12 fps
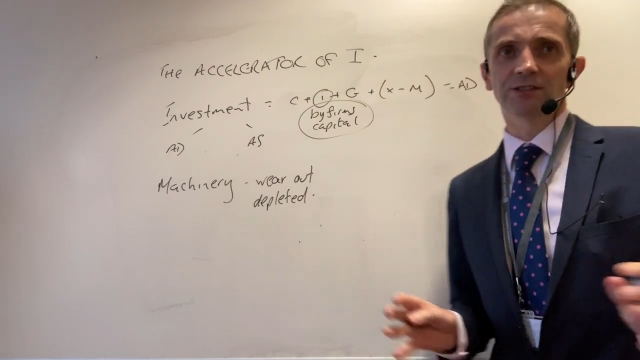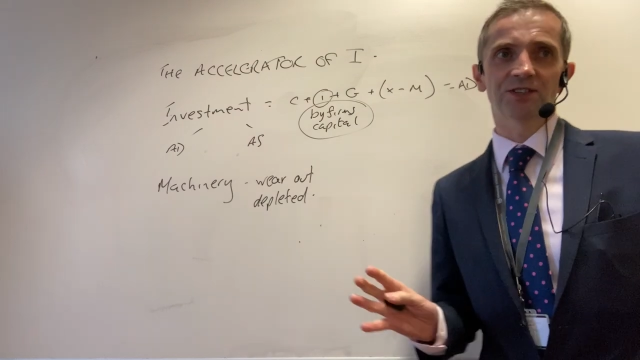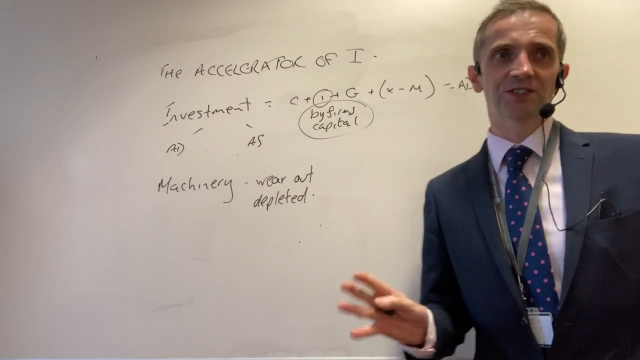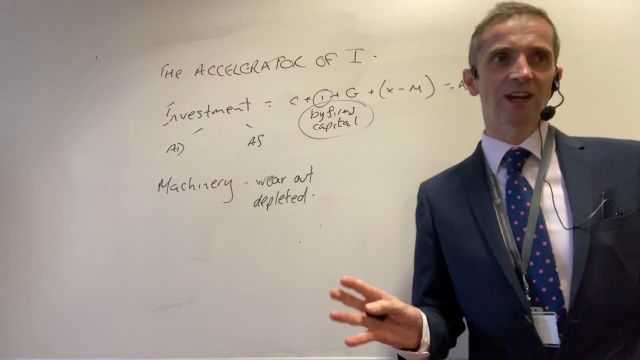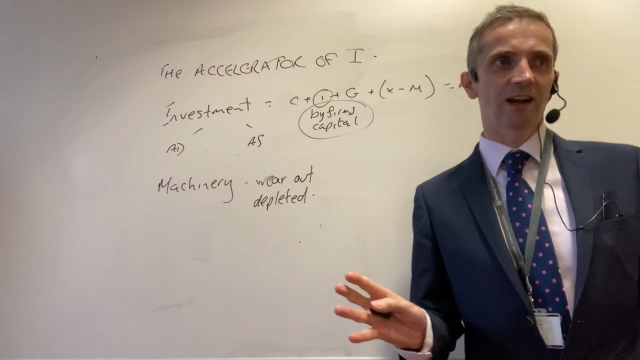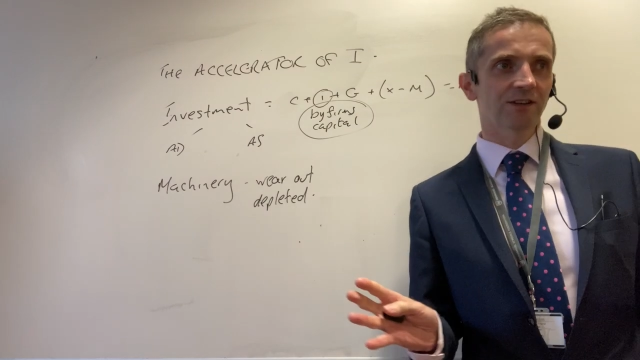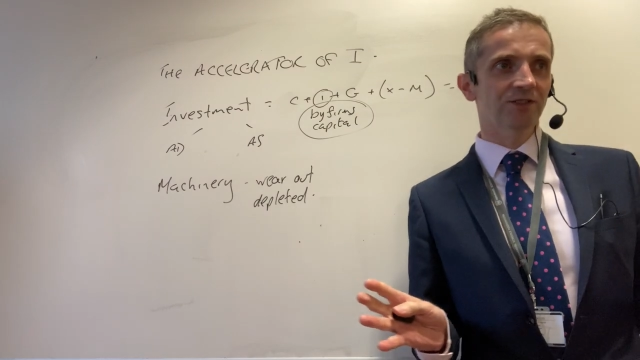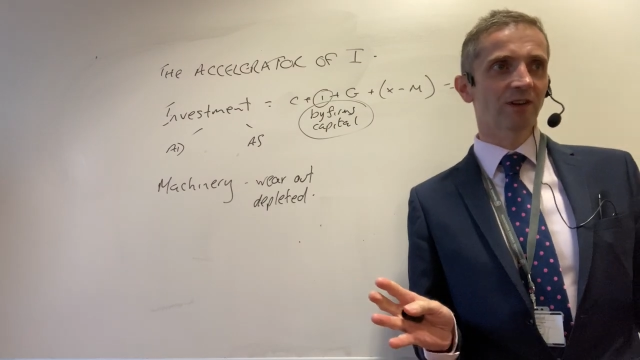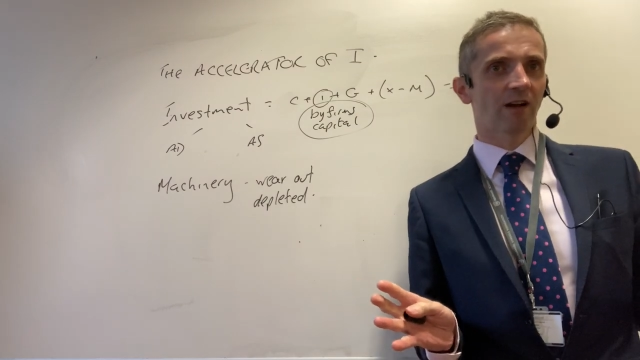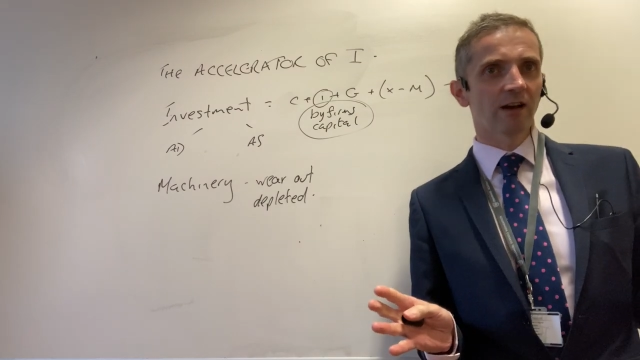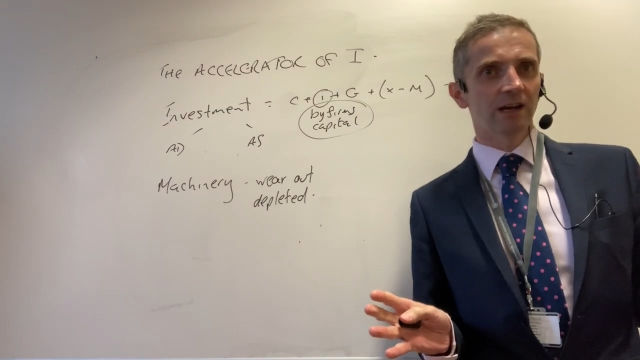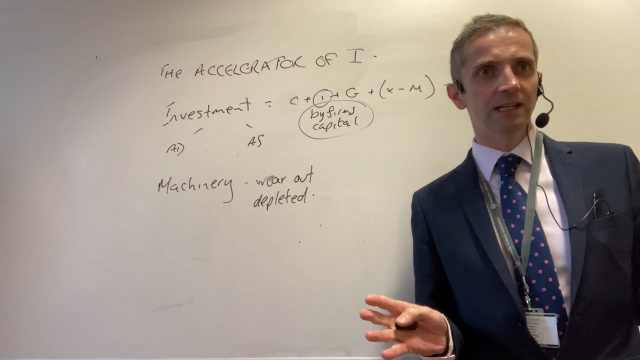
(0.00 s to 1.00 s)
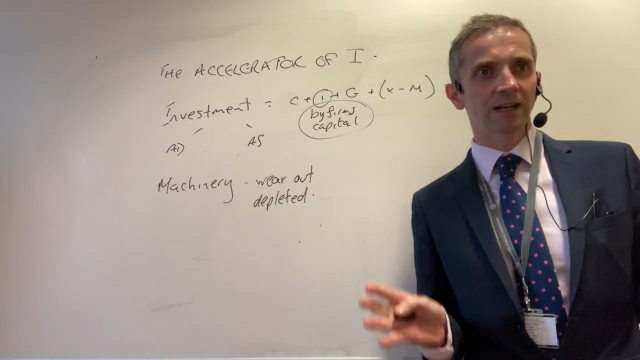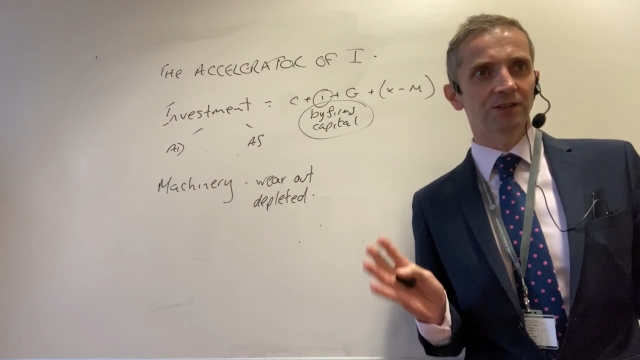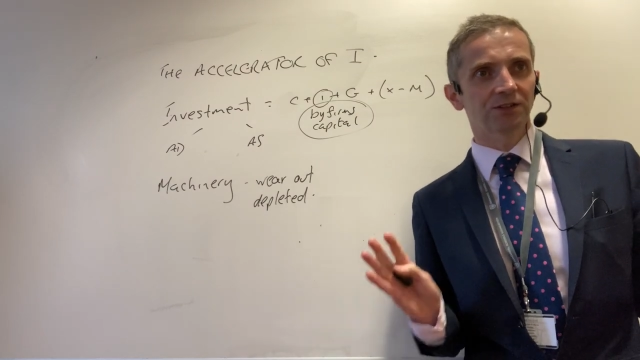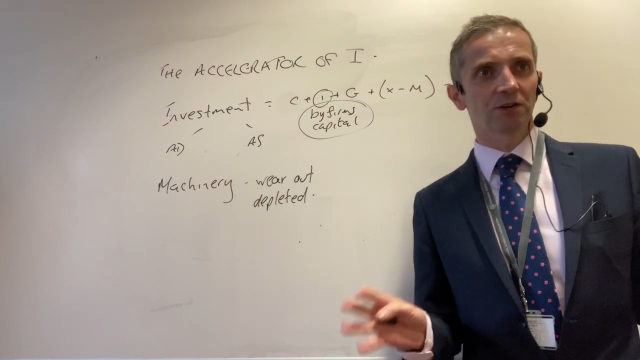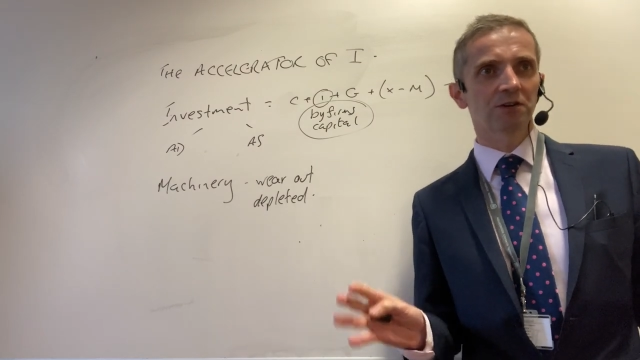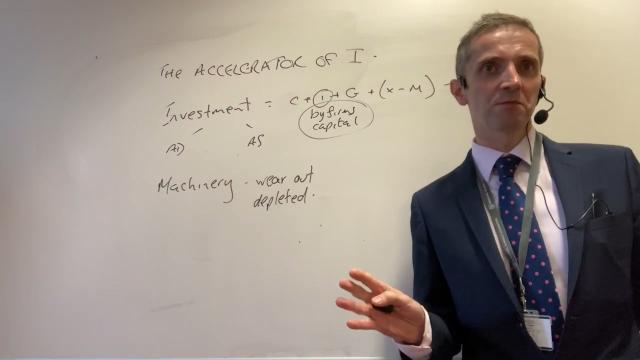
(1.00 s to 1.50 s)
to set aside a
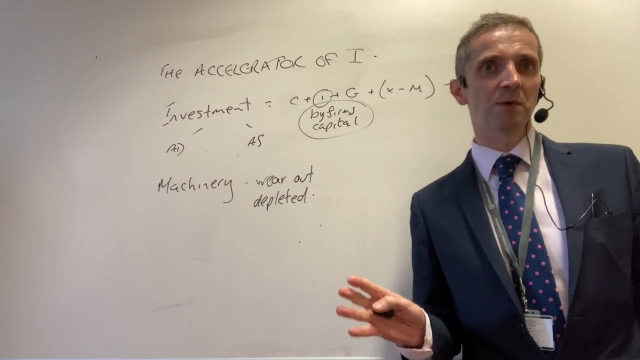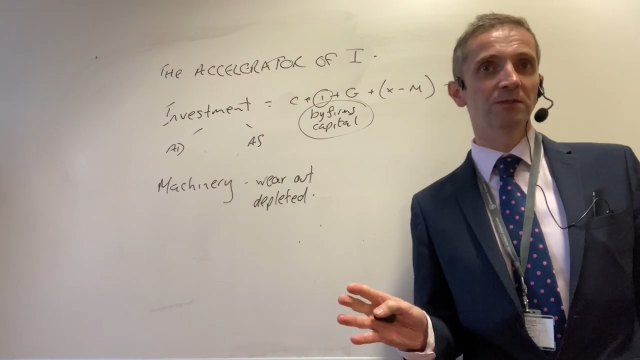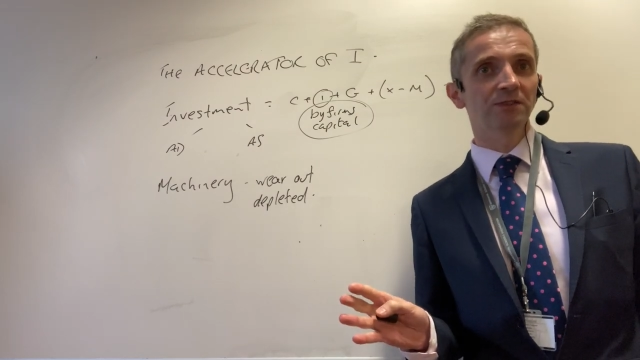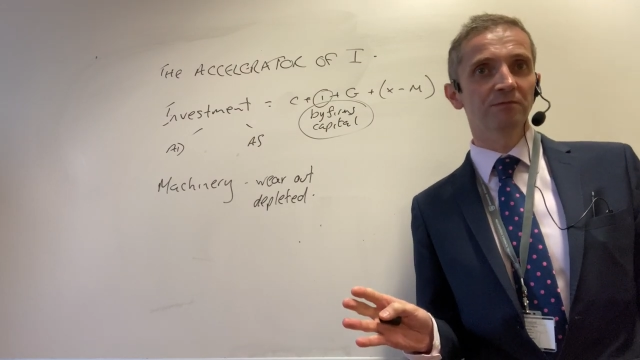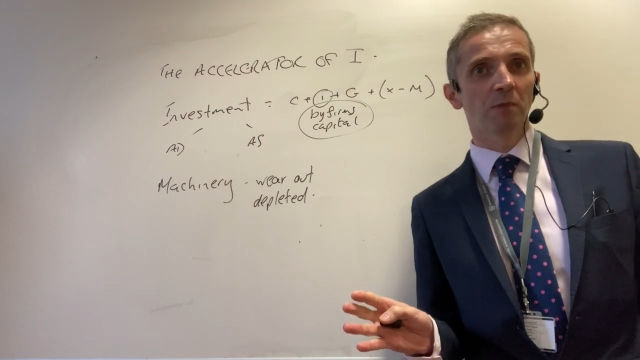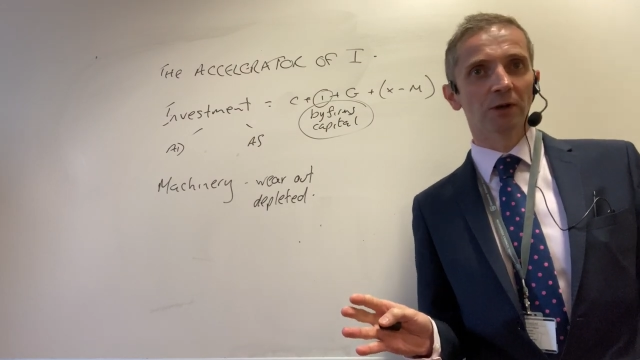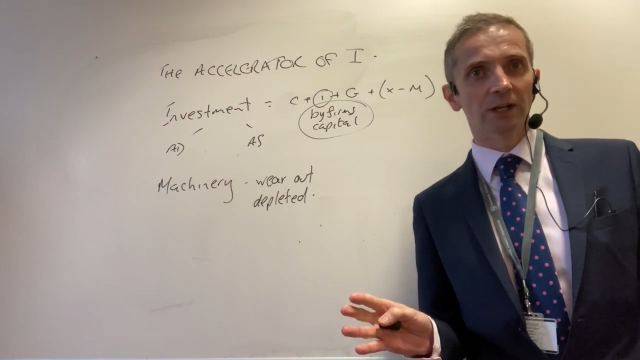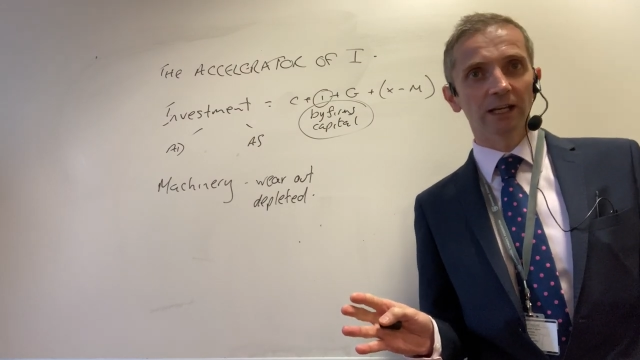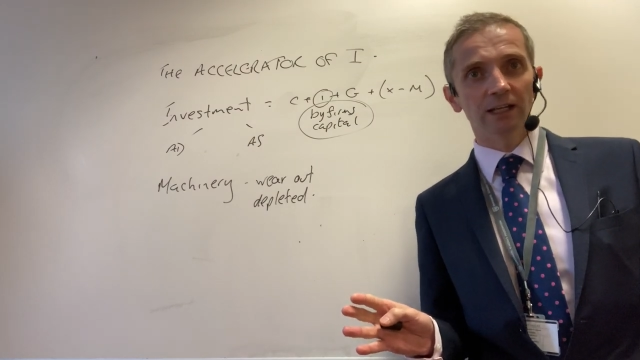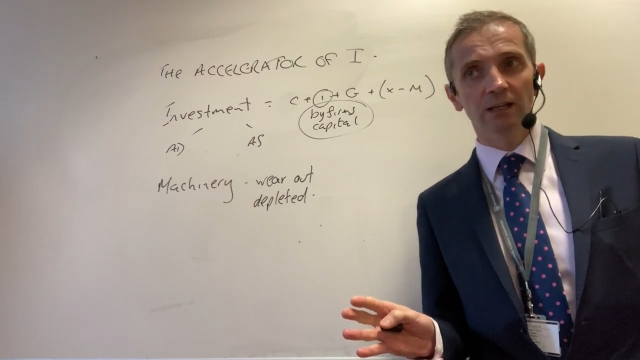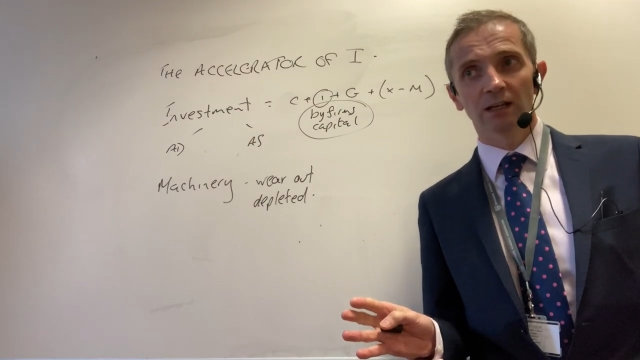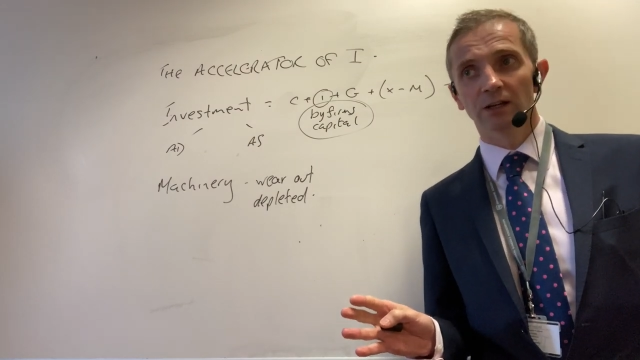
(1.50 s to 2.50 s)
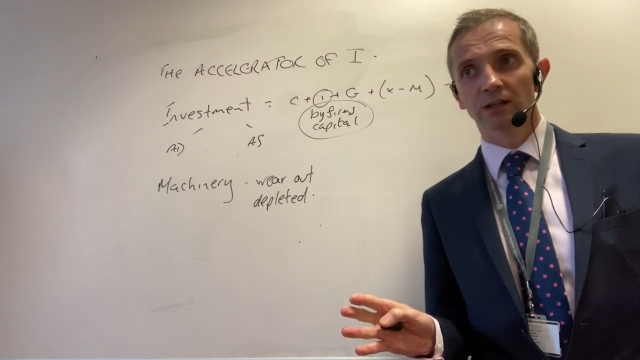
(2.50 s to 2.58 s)
certain amount of money